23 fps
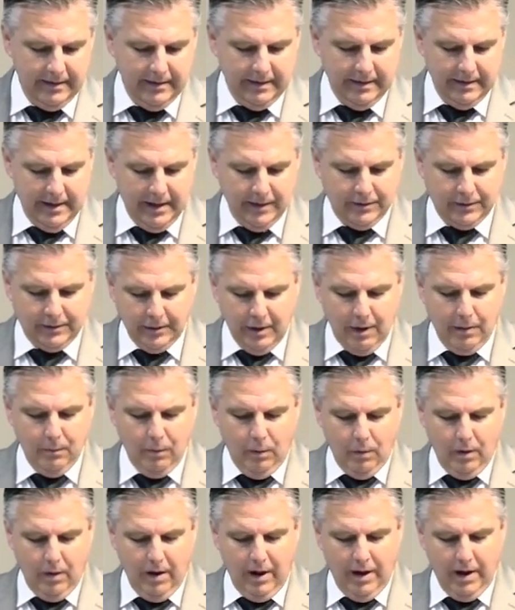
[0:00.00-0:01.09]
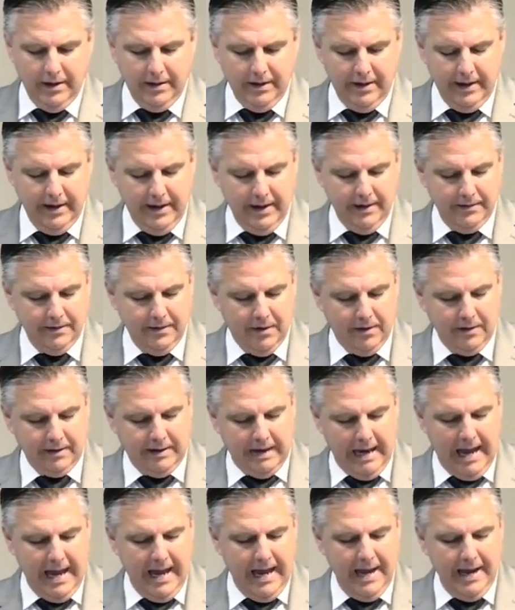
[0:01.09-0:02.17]
that someone in their
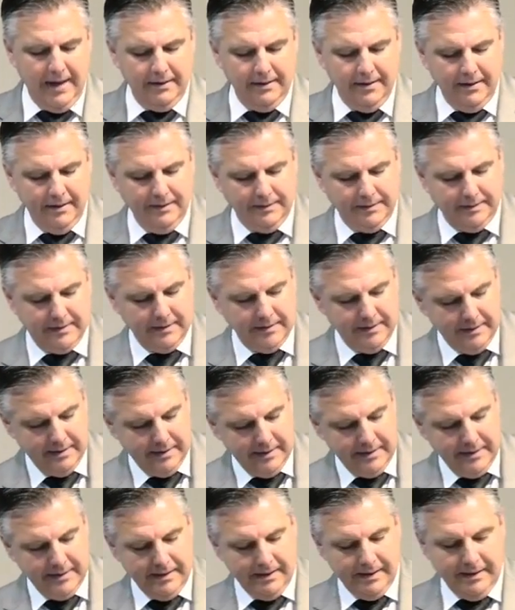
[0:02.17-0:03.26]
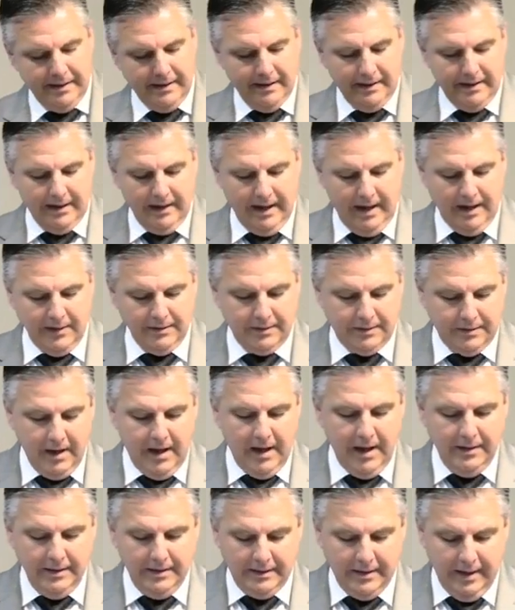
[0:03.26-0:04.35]
kindness has
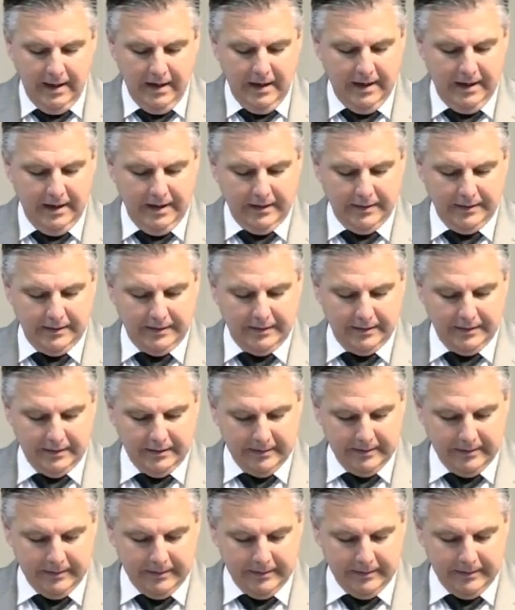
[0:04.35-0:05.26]
done to us.